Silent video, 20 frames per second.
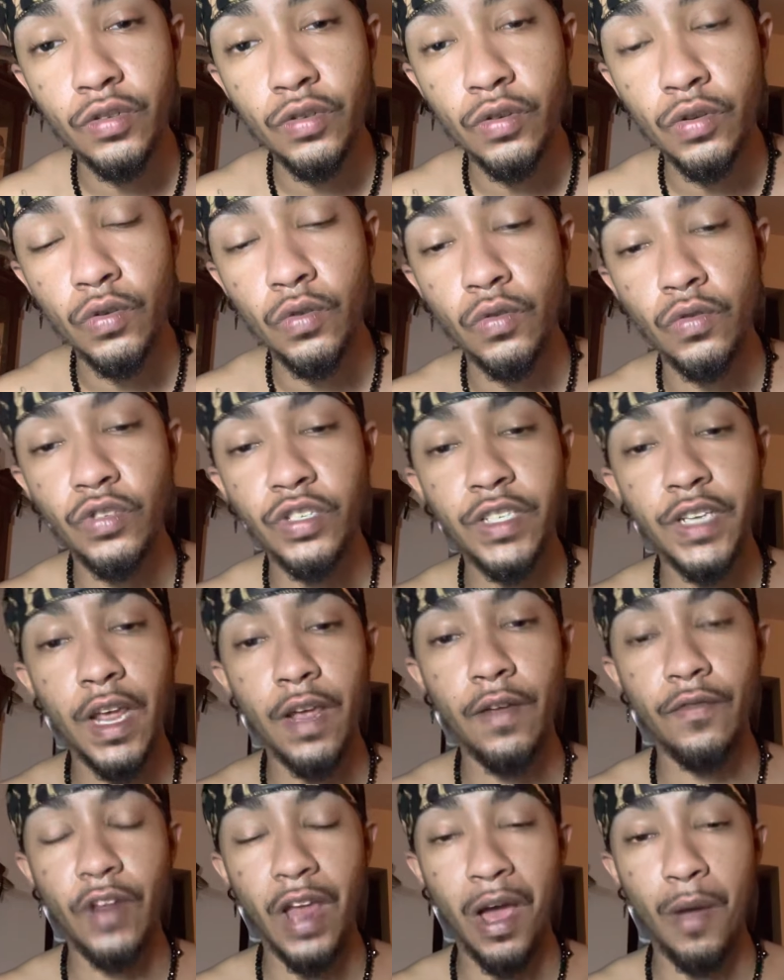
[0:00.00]
to
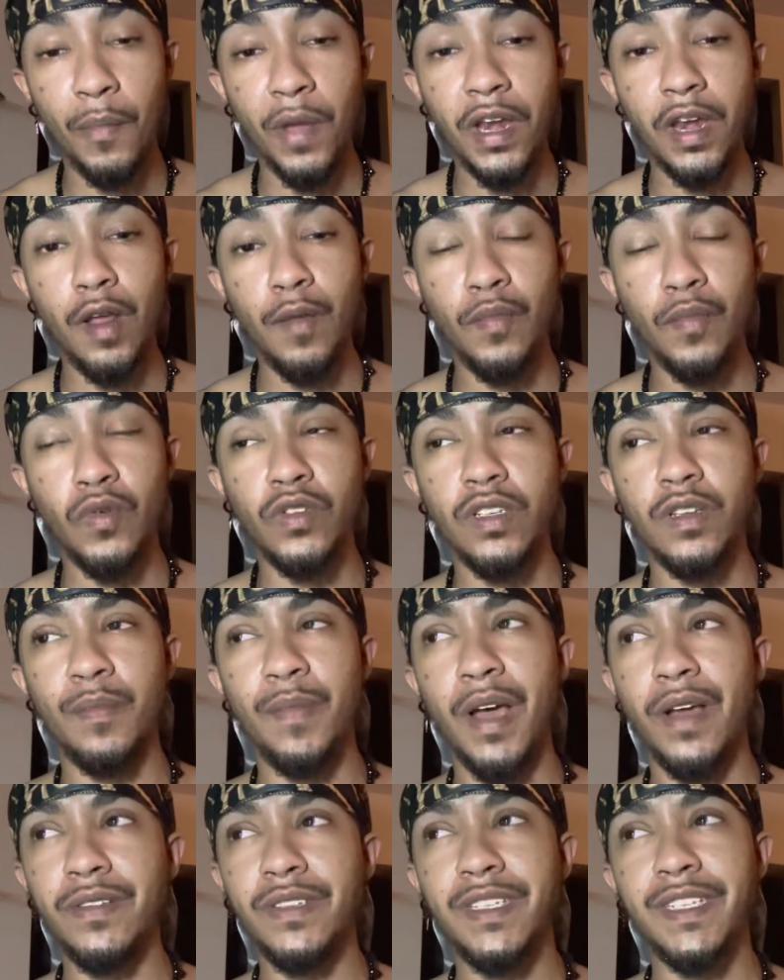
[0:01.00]
shave down my nipples
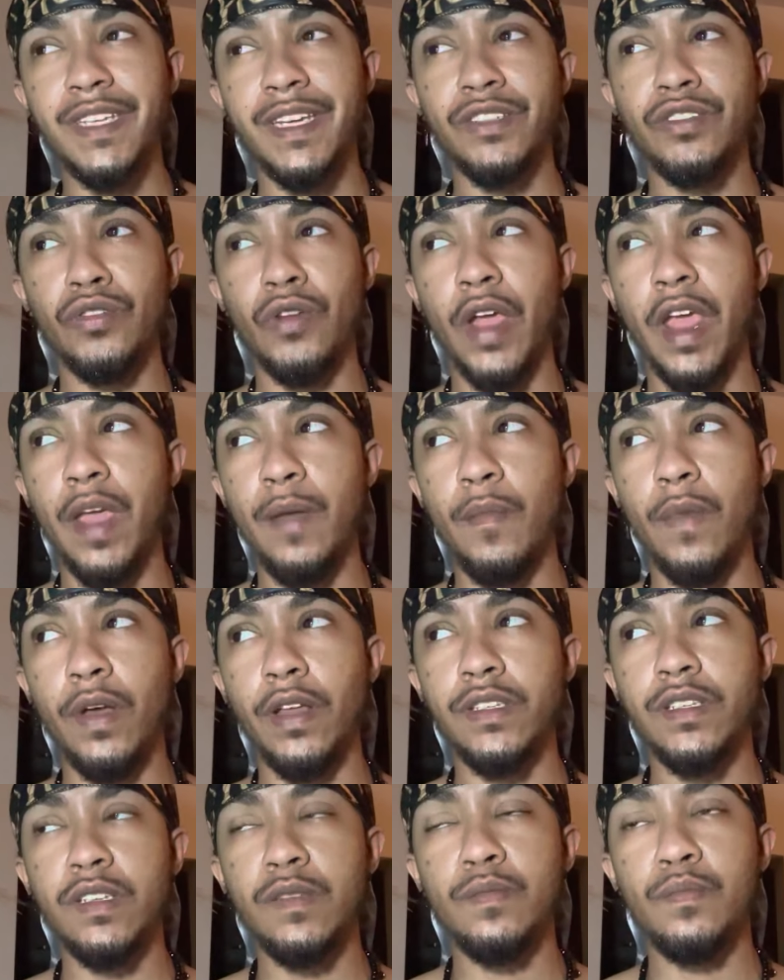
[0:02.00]
about 6 or 8
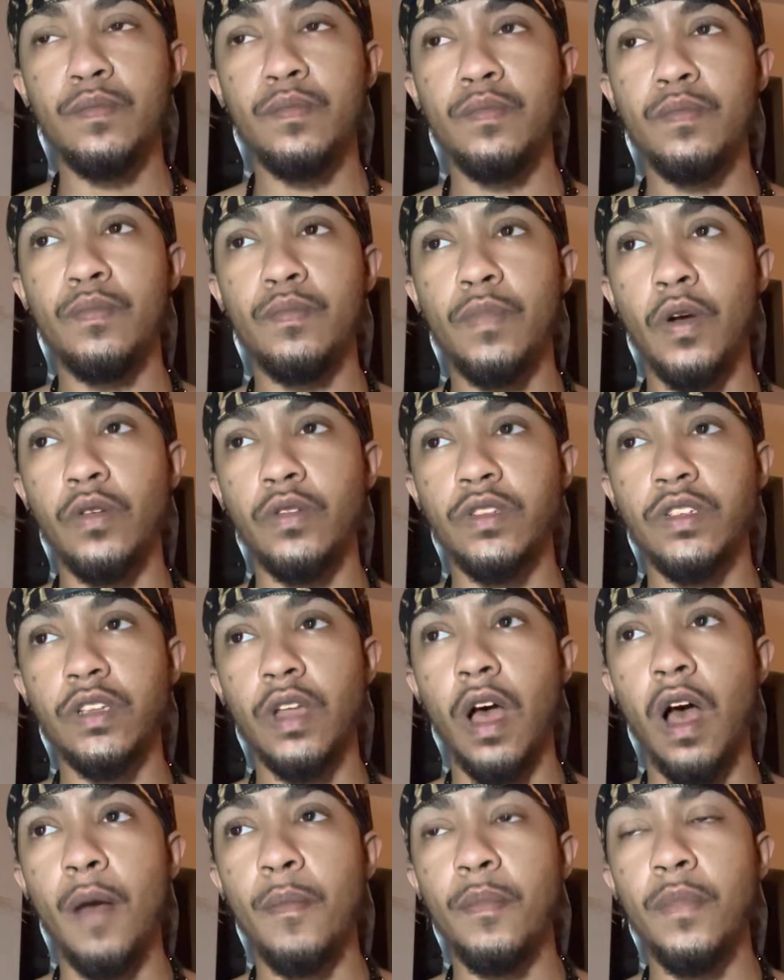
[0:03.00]
months
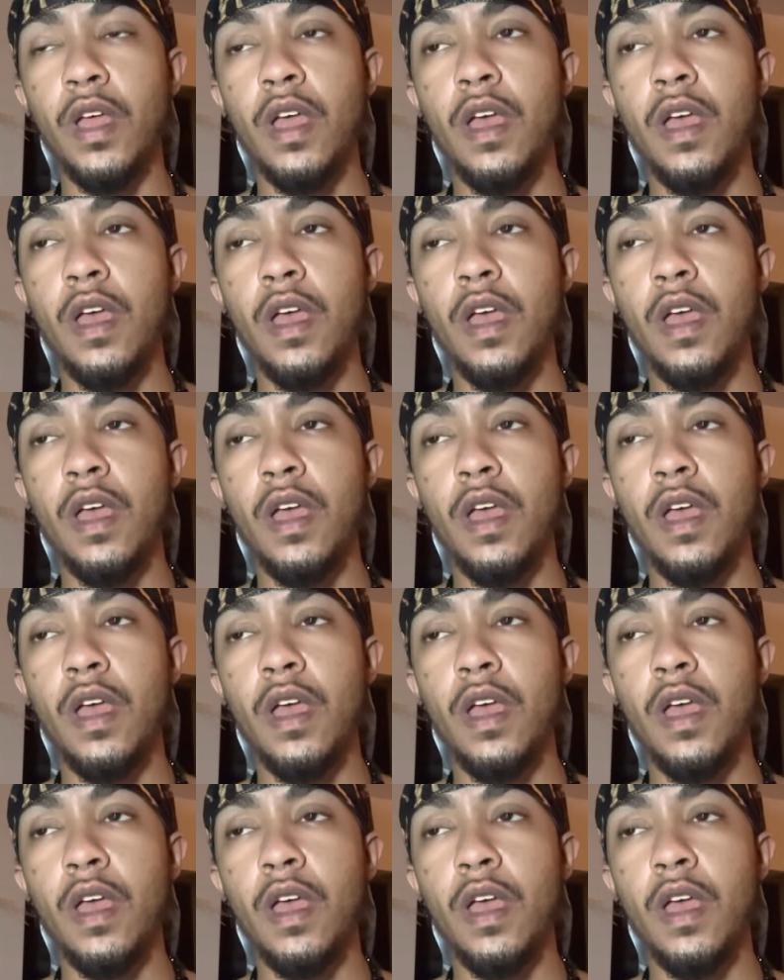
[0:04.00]
post-op.